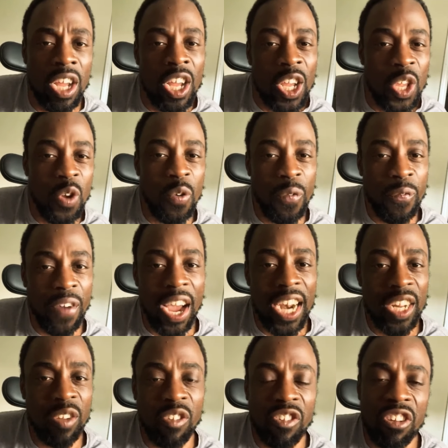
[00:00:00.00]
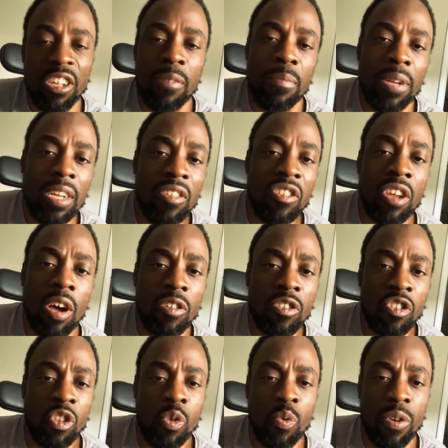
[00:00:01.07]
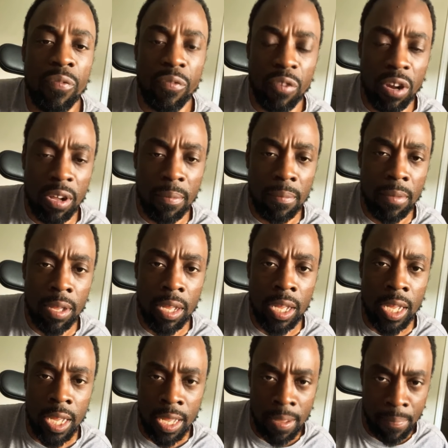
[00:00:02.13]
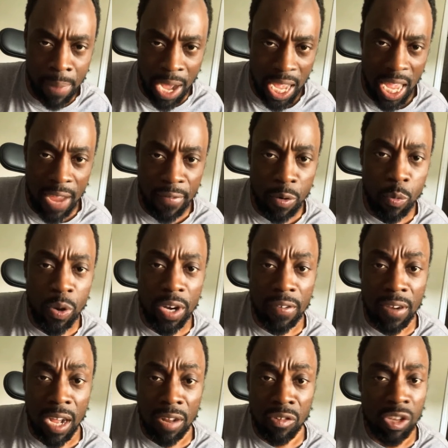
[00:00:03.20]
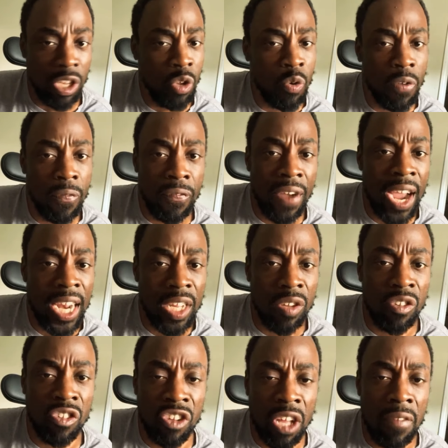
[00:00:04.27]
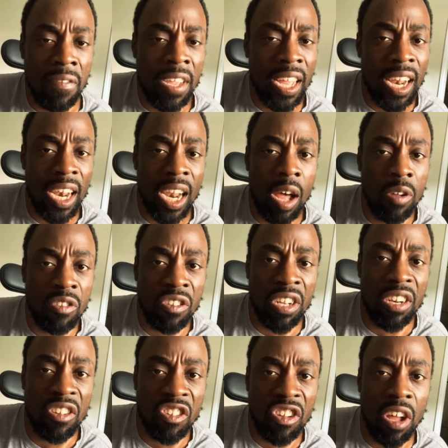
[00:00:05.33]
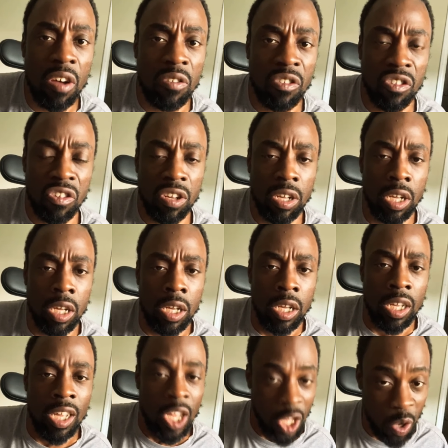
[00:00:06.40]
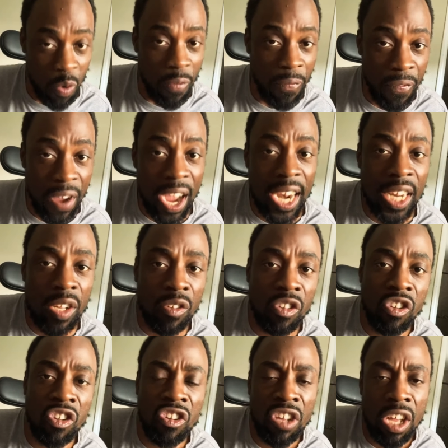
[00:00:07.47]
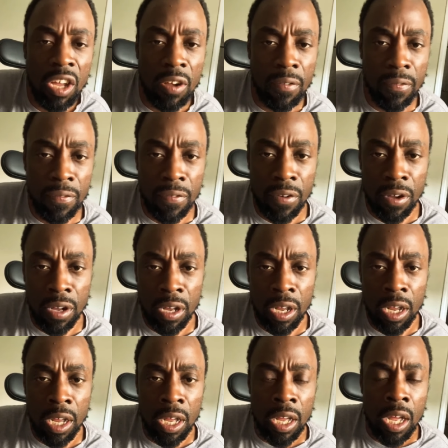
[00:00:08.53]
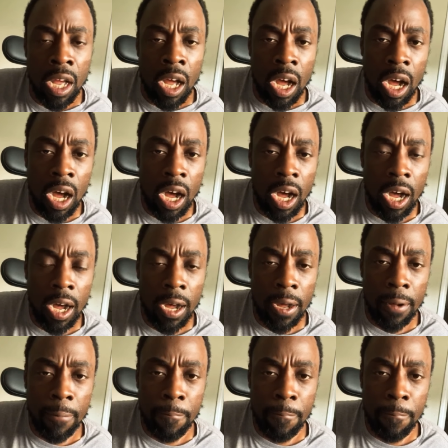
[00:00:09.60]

you'll find yourself being tossed to and from by every in the doctrine. You will find yourself getting lost in the sauce. You will find yourself uh,